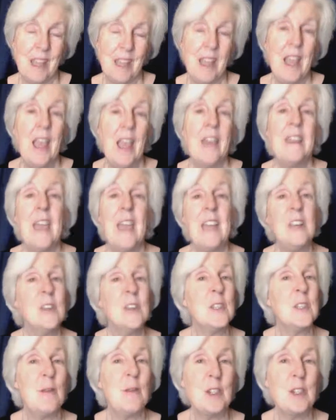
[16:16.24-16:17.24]
Thank you
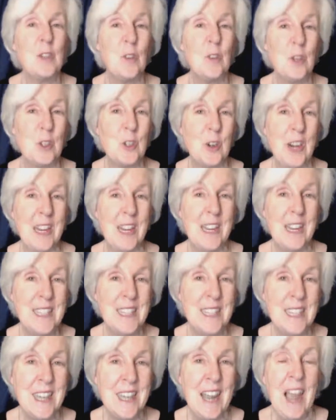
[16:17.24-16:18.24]
so much for joining
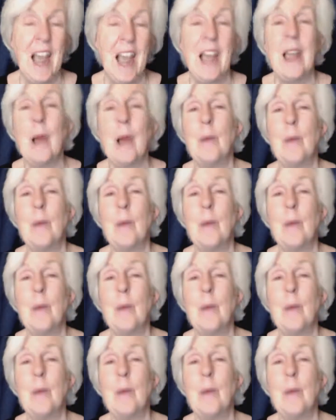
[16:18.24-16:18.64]
us. I hope